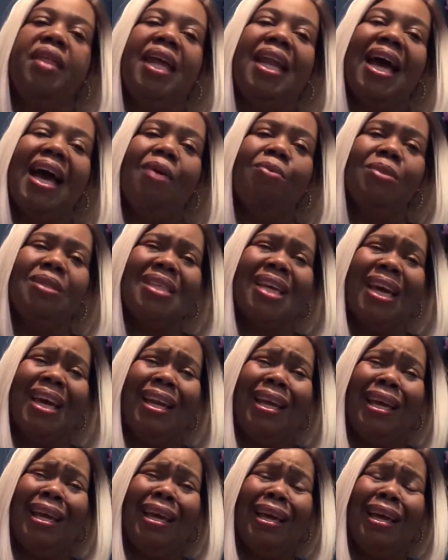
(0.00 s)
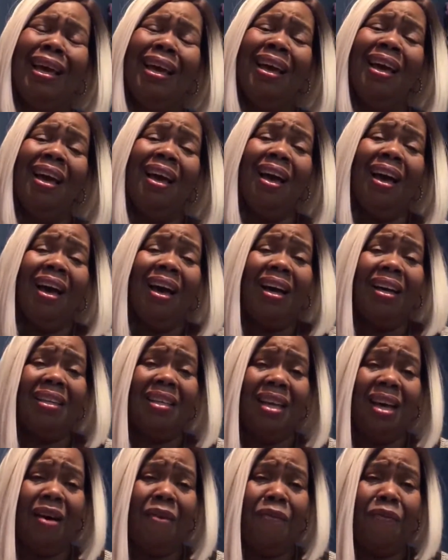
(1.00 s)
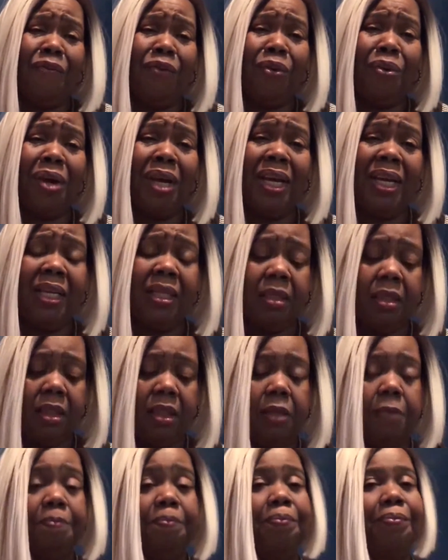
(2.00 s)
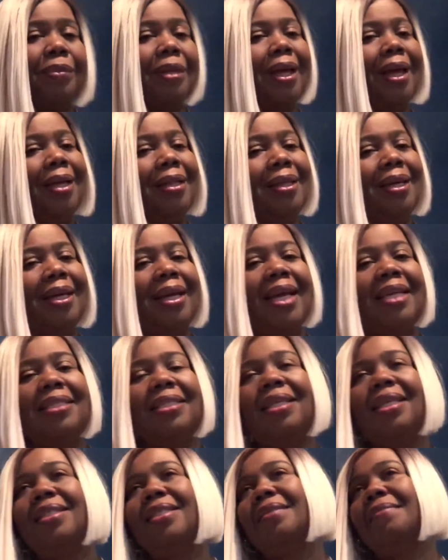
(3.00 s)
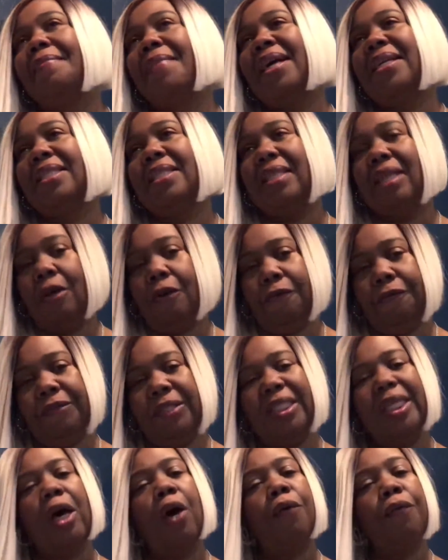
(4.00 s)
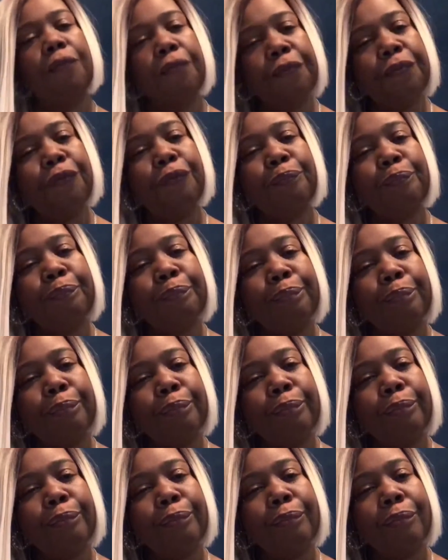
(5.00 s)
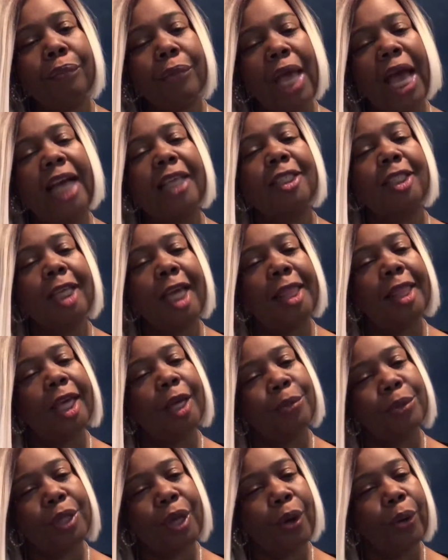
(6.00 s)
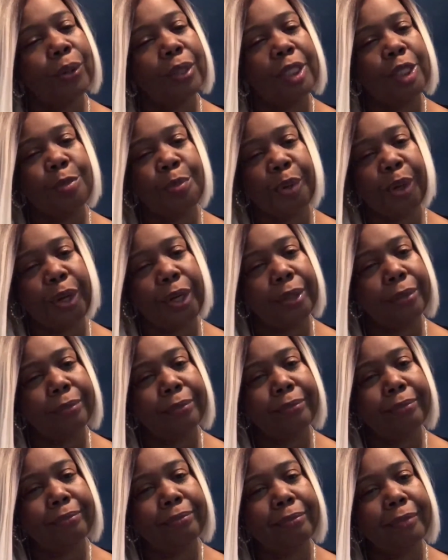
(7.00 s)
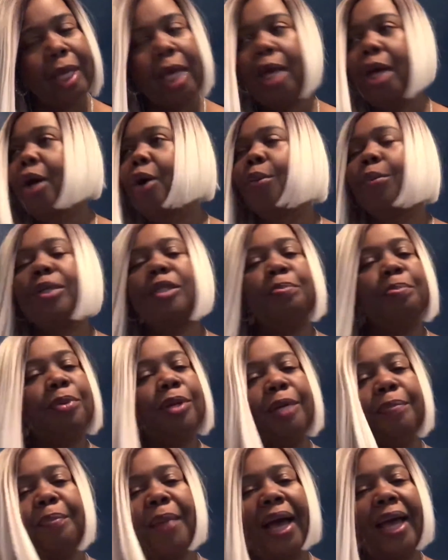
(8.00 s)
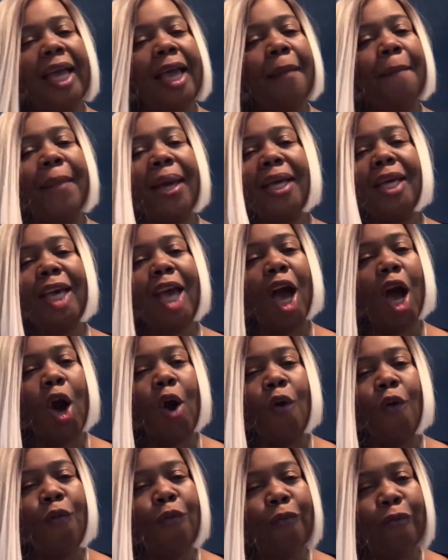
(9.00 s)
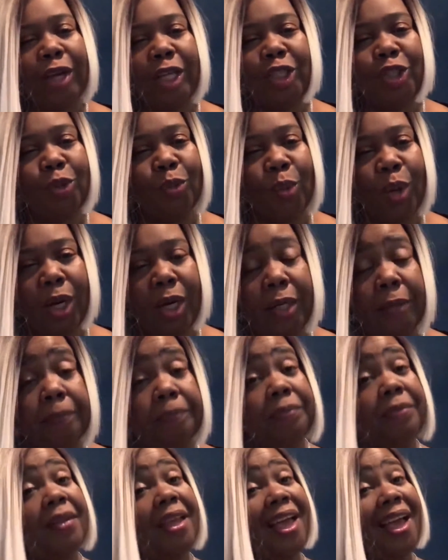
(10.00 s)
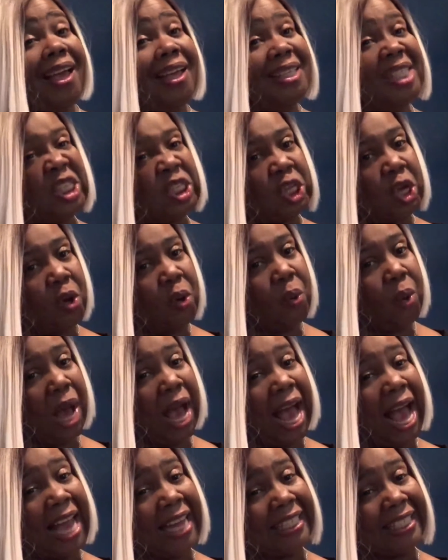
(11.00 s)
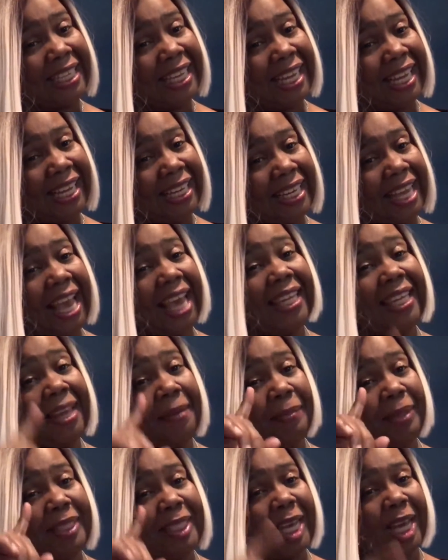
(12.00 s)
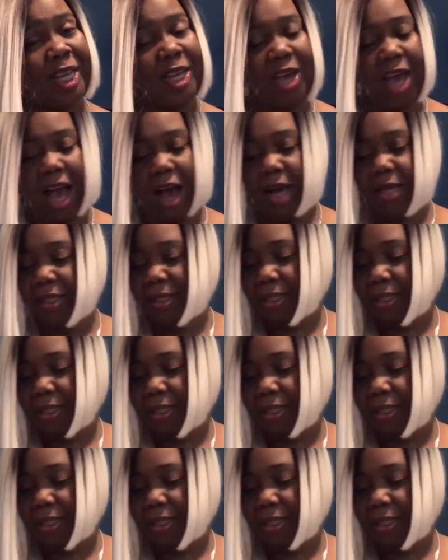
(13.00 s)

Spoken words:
that I was getting enough greens. And then I said to myself, actually, I think it was the Holy Spirit whispered in my ear, make your own Vega One. And so I did. And let me tell you how I